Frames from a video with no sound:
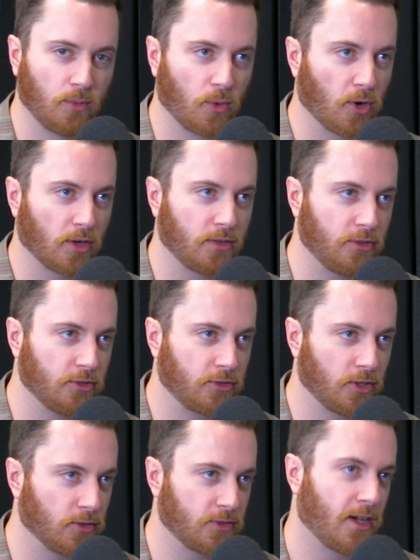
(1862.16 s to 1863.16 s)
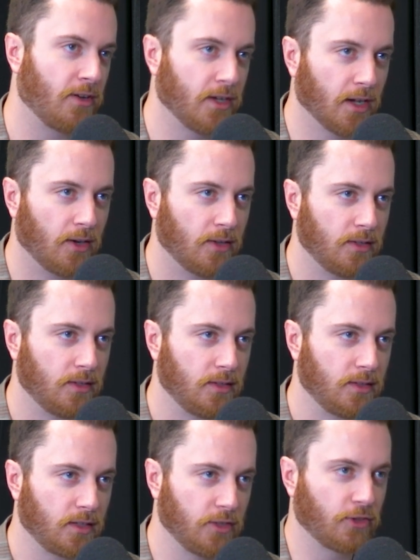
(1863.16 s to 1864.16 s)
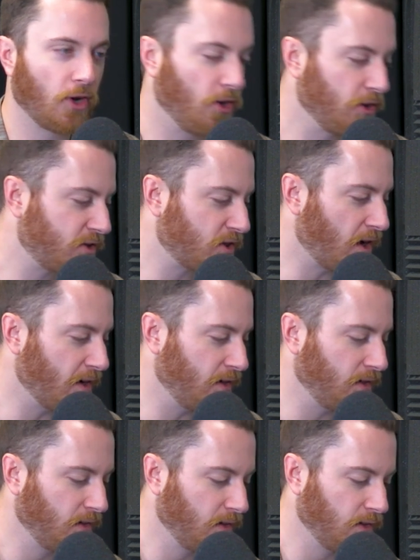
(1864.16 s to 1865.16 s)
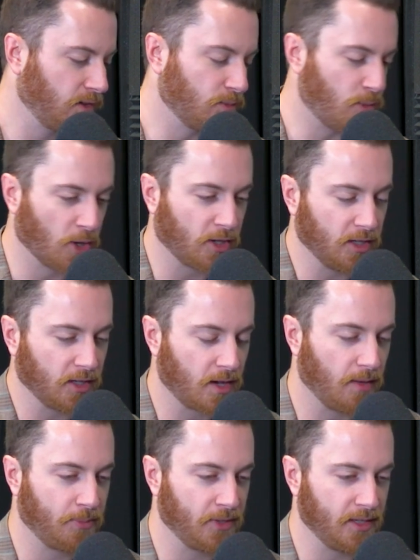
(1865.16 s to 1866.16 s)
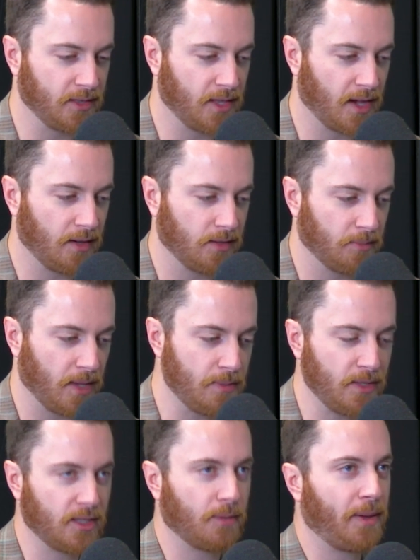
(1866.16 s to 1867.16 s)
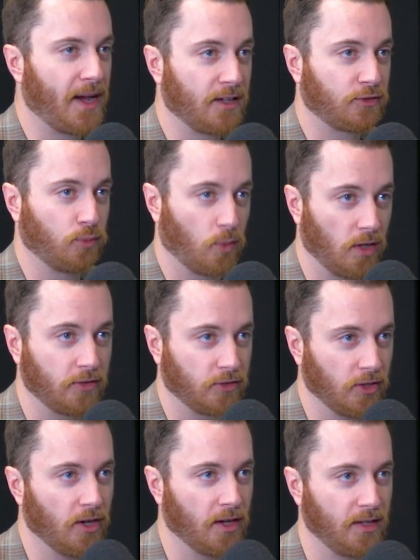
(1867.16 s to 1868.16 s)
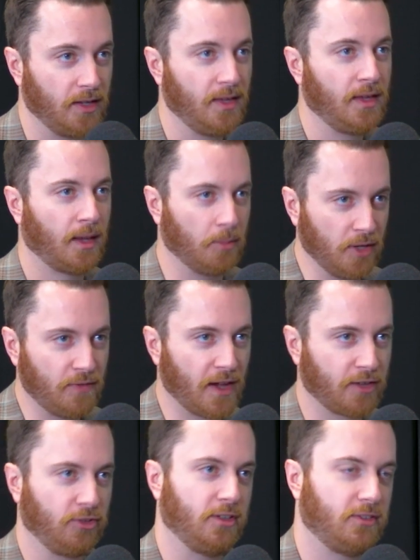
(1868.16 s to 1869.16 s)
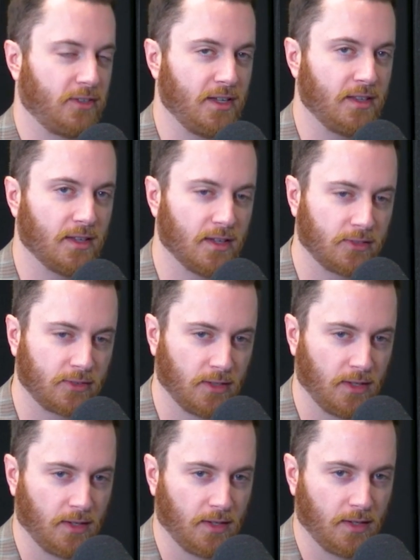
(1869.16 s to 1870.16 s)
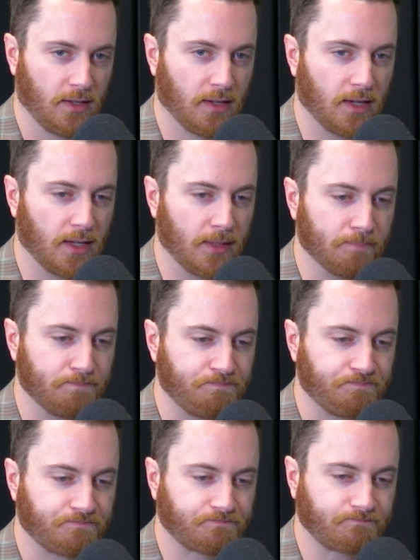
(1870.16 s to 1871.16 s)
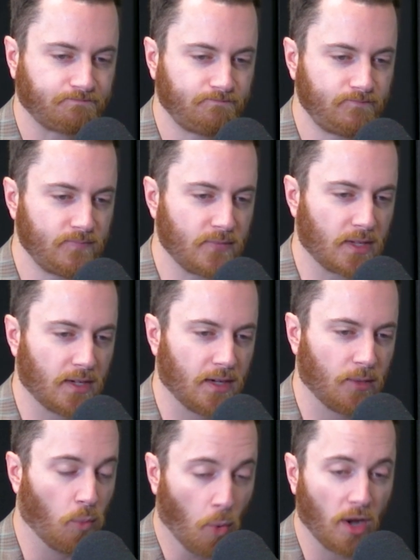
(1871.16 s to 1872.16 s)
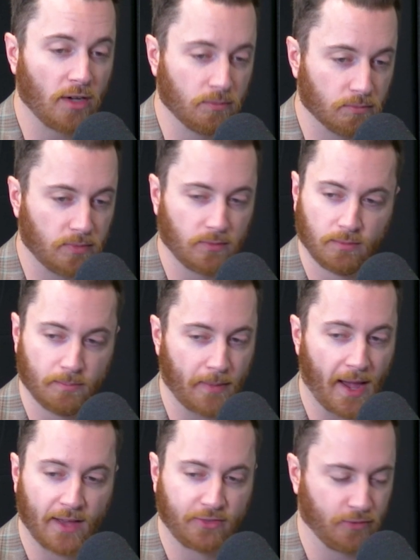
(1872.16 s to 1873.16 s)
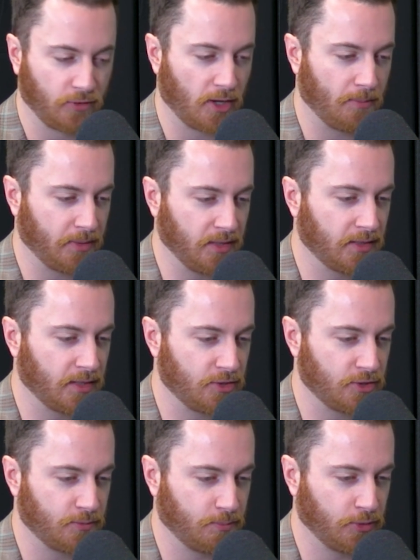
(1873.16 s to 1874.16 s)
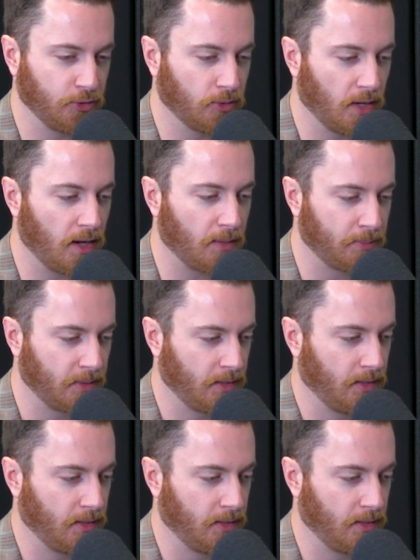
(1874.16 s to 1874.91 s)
work just goes downhill. Because all of a sudden the marketing company that maybe in the past was good, and we've actually seen this. Um, One massive company that just blew up,